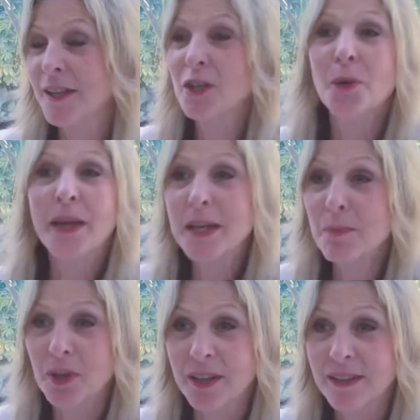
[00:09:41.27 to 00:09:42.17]
I didn't know
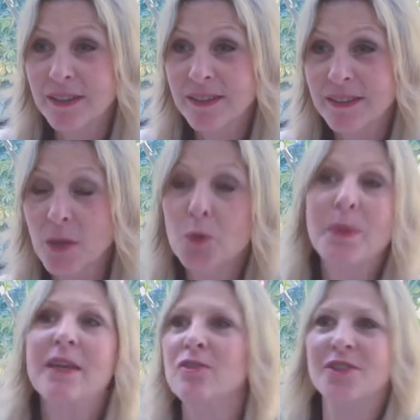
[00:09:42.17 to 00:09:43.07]
anybody that would
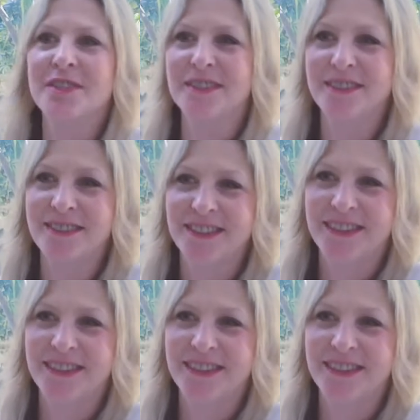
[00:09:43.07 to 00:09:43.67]
be interested.